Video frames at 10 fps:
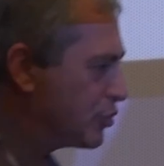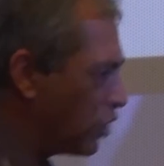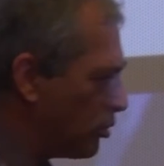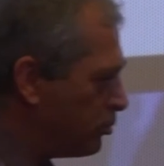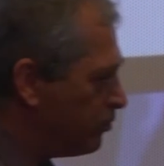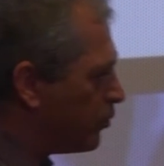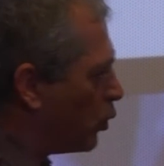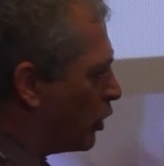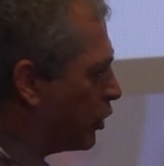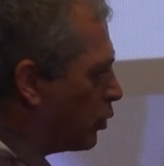job,
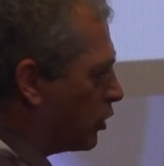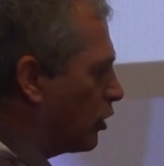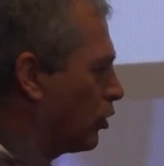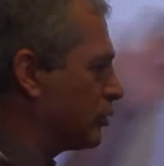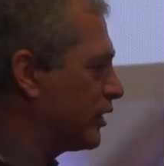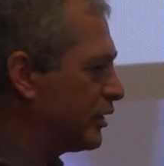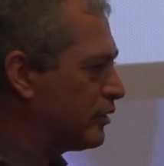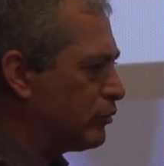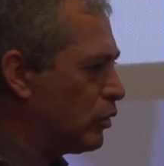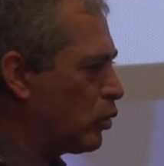where you want to load data
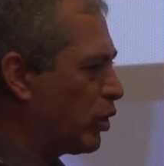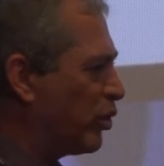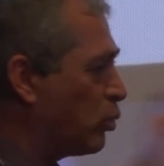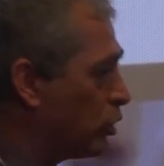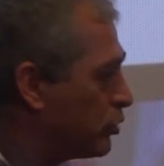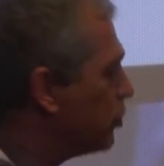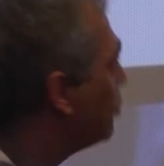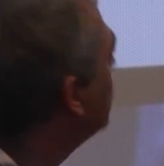from, where you want to